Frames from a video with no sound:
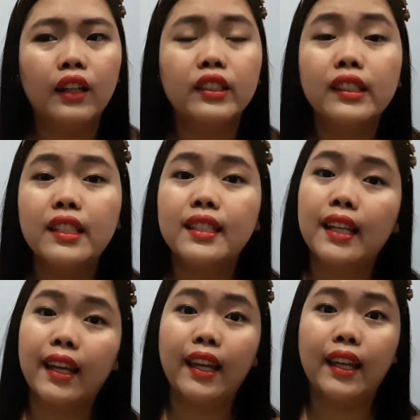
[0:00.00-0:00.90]
released
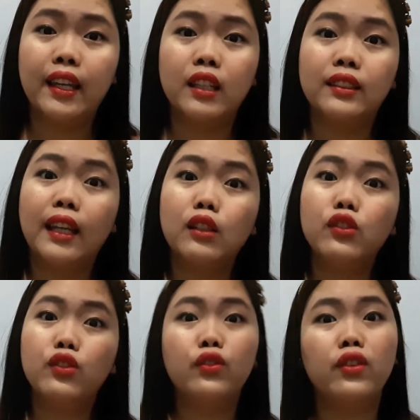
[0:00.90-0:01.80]
a Taylor
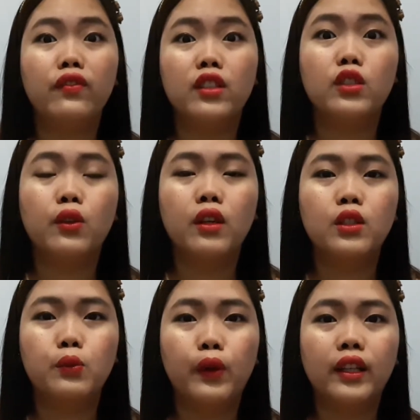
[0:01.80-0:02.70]
Swift
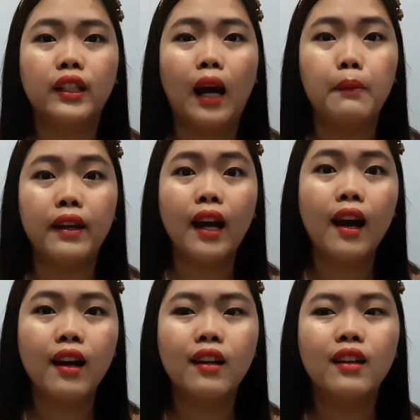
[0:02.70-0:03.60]
square camera.
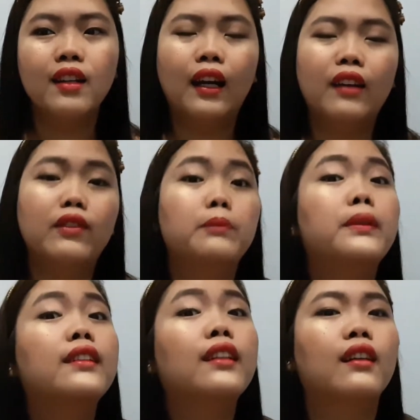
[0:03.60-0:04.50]
I'm a
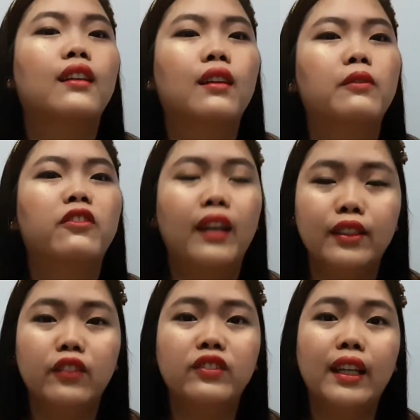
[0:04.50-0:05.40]
big fan
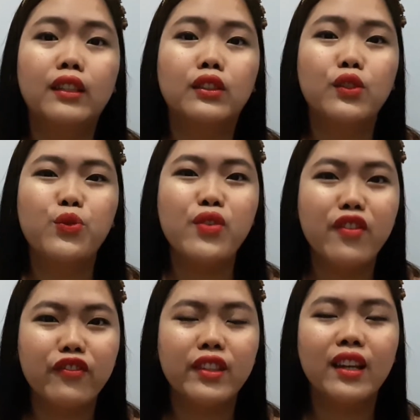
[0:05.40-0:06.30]
of Taylor
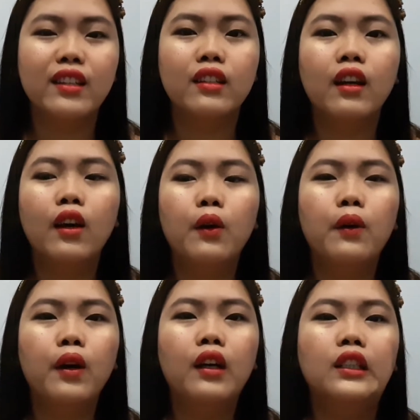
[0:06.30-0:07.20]
Swift, and
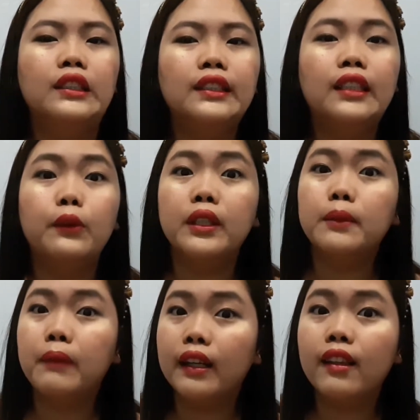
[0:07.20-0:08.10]
I want to
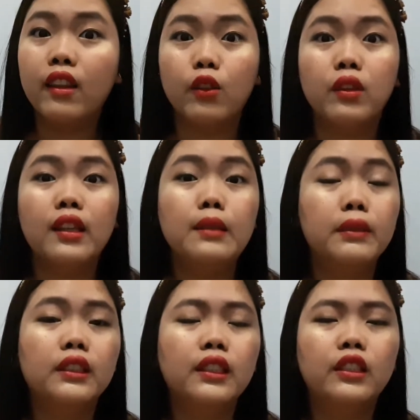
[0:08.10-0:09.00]
buy that
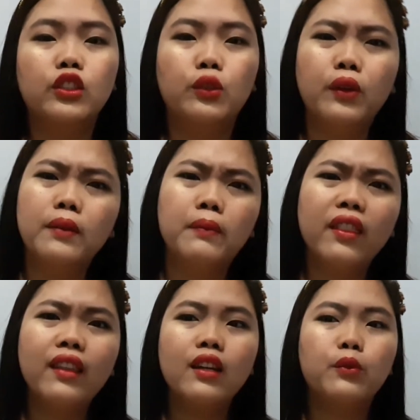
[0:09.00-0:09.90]
limited edition one. But
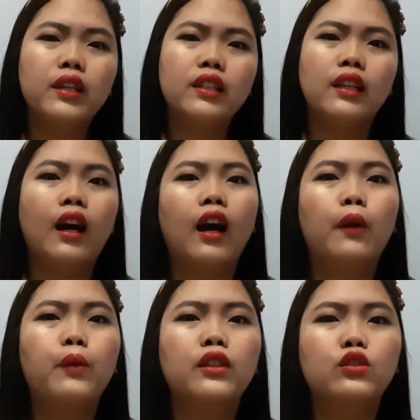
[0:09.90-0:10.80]
then when I
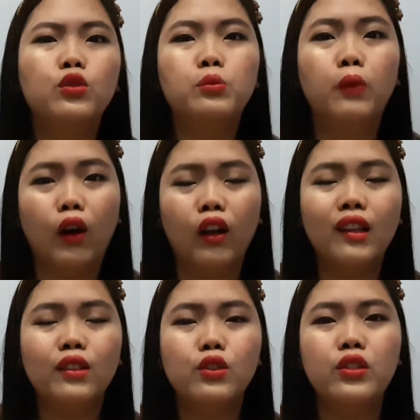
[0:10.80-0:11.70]
went to mall
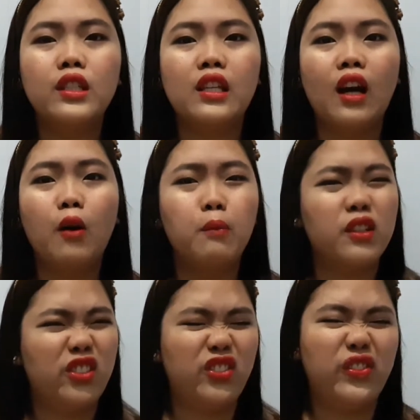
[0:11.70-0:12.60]
to see how
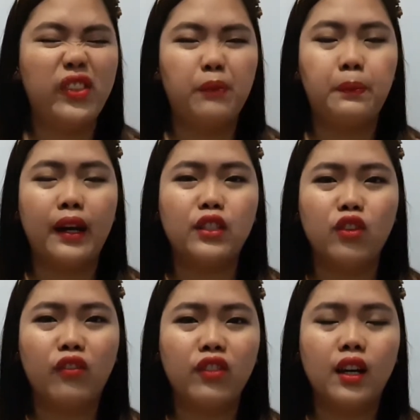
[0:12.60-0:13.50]
much is the price
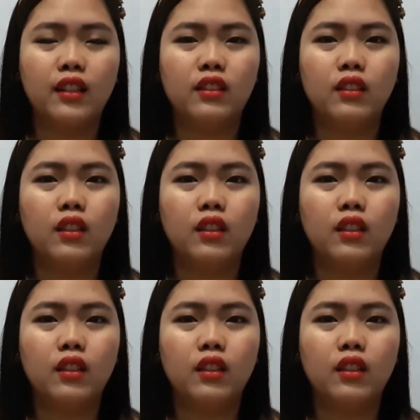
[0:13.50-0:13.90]
of that